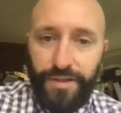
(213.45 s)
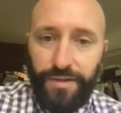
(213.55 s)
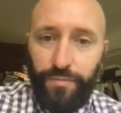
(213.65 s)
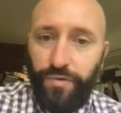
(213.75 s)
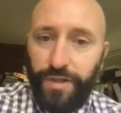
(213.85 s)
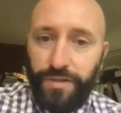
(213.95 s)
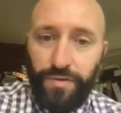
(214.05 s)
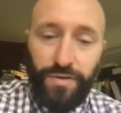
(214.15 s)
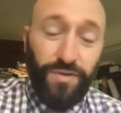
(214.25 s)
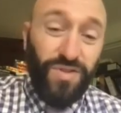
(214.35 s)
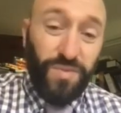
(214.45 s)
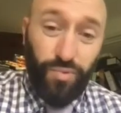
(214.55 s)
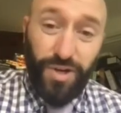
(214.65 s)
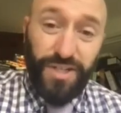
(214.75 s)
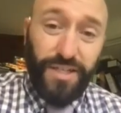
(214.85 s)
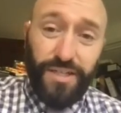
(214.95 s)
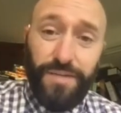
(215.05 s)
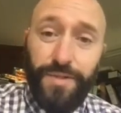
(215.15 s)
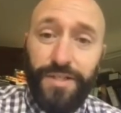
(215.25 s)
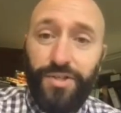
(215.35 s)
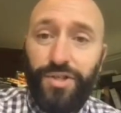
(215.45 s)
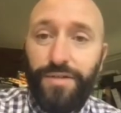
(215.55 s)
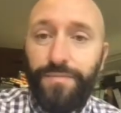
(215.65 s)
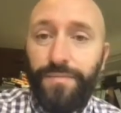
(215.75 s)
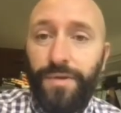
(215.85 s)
They're moving, sprinting into position,